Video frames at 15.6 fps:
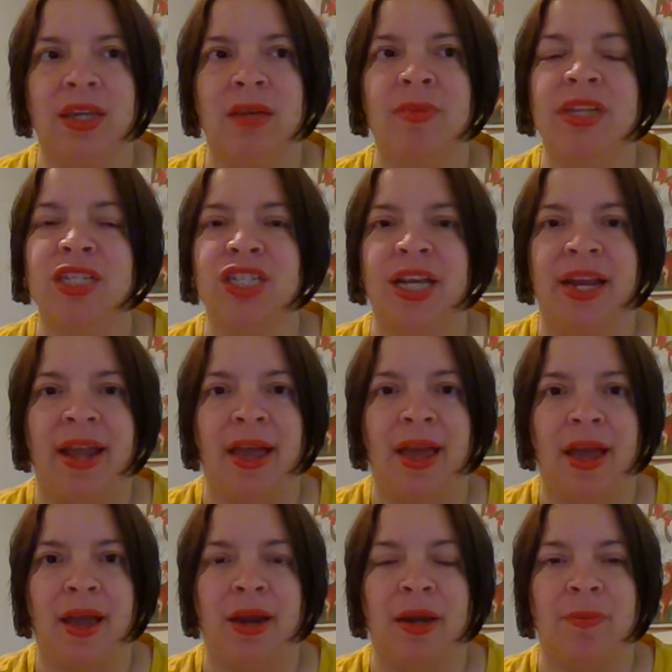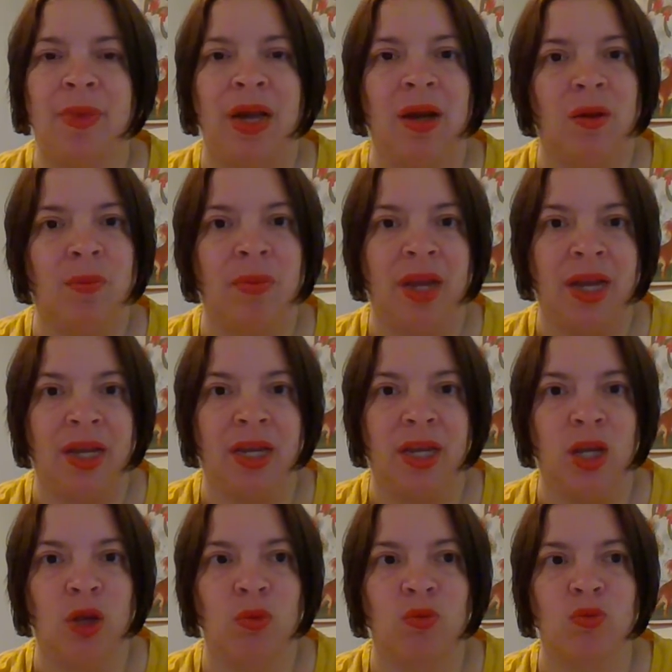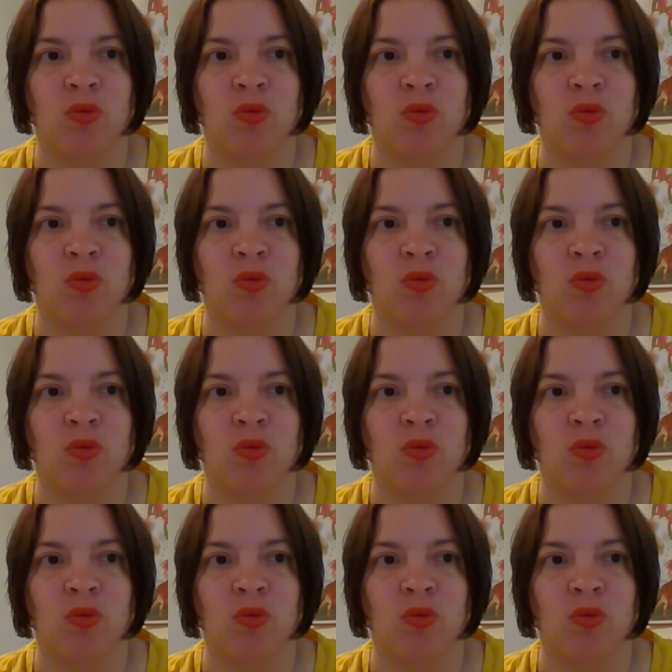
image I had about my